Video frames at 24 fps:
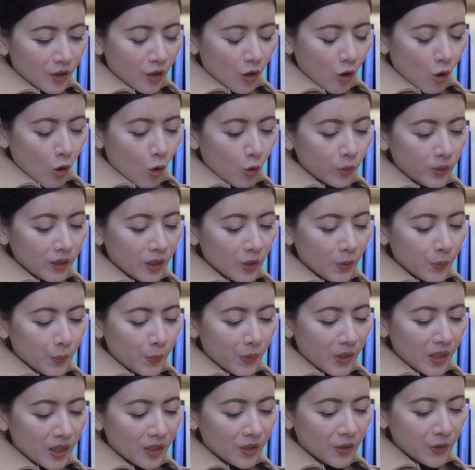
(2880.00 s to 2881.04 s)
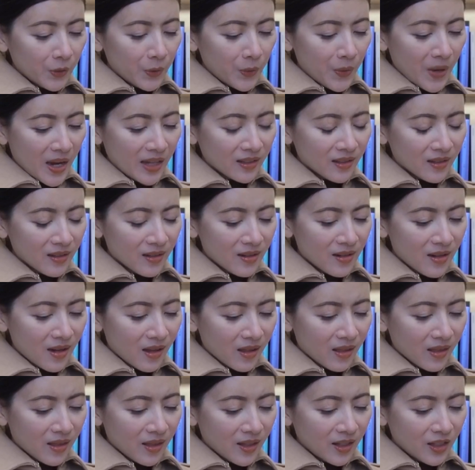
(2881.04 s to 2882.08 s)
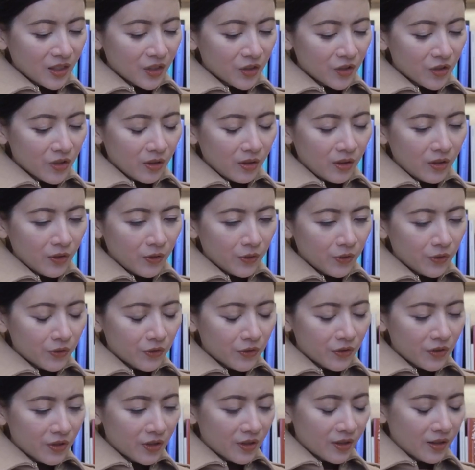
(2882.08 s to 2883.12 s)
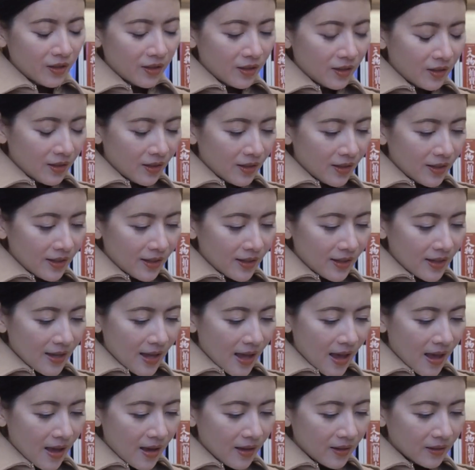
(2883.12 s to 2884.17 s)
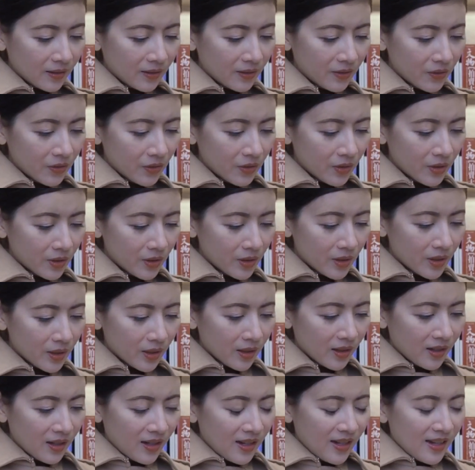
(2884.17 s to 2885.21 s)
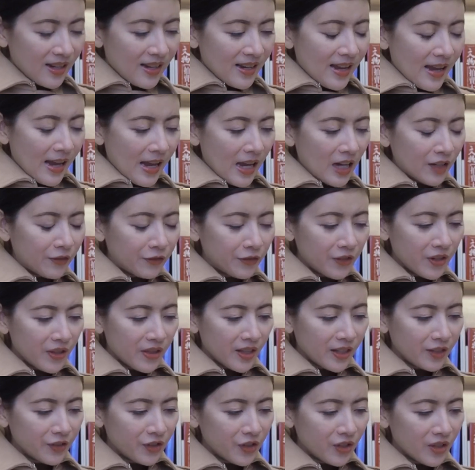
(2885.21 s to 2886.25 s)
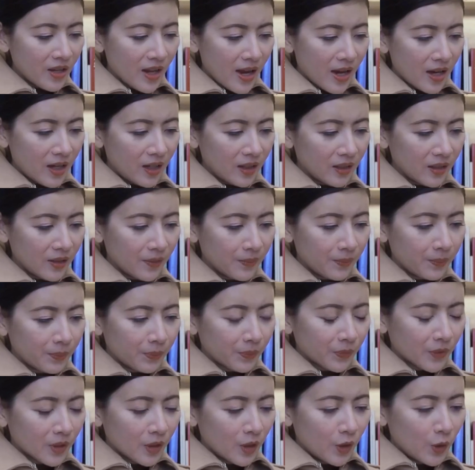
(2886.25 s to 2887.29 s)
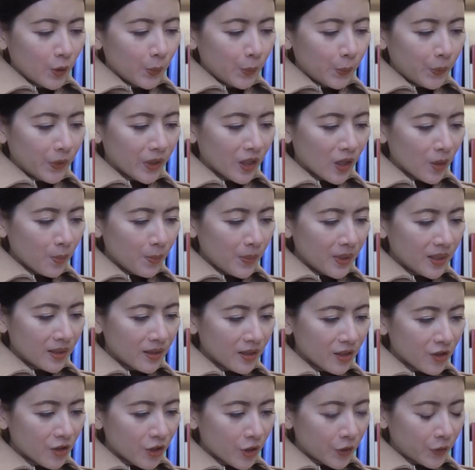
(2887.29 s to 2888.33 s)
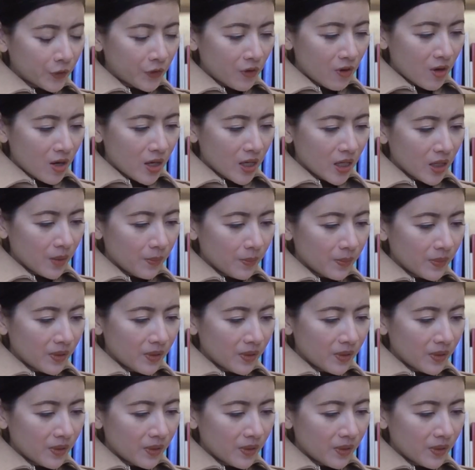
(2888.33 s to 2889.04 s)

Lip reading: Only one who has nothing to lose and everything to gain would commit such a crime.